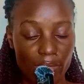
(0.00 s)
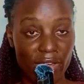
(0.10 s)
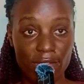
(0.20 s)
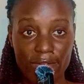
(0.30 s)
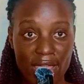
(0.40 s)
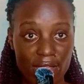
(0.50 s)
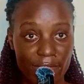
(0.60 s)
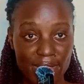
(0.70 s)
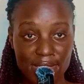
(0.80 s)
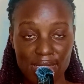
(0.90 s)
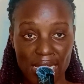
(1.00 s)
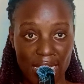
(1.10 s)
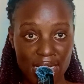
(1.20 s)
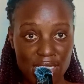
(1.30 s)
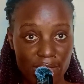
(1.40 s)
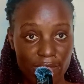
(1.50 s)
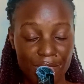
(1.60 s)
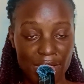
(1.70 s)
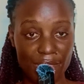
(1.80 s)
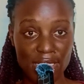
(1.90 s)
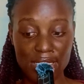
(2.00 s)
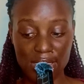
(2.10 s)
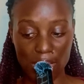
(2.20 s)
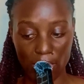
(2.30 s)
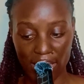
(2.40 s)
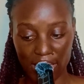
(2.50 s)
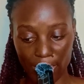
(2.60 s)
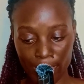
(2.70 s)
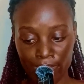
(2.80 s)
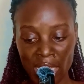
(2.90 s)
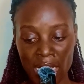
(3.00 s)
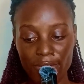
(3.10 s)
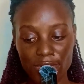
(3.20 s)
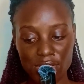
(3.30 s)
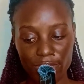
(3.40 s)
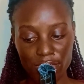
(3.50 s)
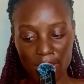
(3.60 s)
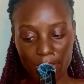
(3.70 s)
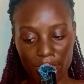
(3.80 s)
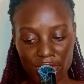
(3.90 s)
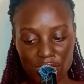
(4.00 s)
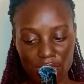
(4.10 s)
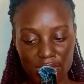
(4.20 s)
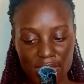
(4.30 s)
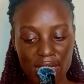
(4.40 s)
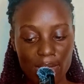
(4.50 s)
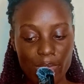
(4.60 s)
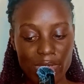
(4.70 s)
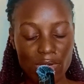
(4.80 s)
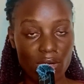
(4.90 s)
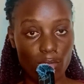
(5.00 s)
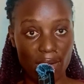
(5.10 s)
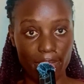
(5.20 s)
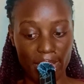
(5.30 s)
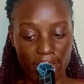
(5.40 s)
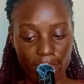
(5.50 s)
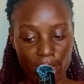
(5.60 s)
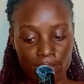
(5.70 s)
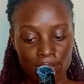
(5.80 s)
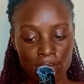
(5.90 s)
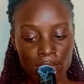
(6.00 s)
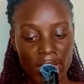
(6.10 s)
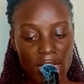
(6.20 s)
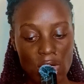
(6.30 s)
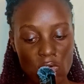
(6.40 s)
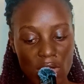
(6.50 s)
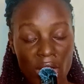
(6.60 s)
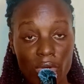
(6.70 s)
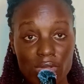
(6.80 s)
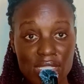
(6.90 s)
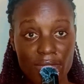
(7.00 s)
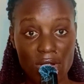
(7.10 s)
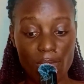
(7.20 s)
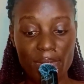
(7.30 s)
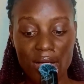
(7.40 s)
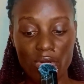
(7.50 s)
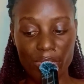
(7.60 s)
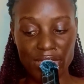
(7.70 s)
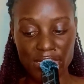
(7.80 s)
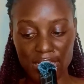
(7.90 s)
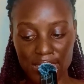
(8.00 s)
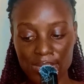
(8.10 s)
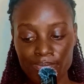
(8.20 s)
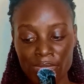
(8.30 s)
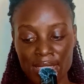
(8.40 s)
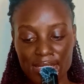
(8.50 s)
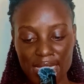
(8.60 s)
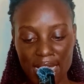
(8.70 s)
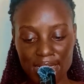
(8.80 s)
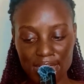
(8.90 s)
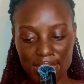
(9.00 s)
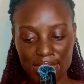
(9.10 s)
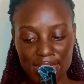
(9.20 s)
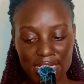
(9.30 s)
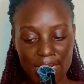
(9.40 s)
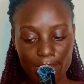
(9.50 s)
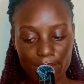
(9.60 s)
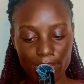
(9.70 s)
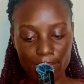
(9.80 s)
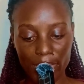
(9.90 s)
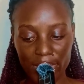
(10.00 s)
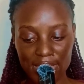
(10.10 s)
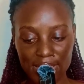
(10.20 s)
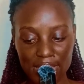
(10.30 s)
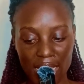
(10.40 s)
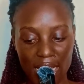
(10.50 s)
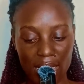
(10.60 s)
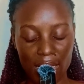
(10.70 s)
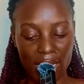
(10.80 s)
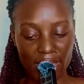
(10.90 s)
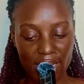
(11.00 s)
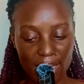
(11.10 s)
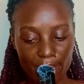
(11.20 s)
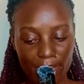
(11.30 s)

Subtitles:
verify if it's inactive, if the feature is still working. For software professional, think beyond one platform and look across developer communities. Startup boards, career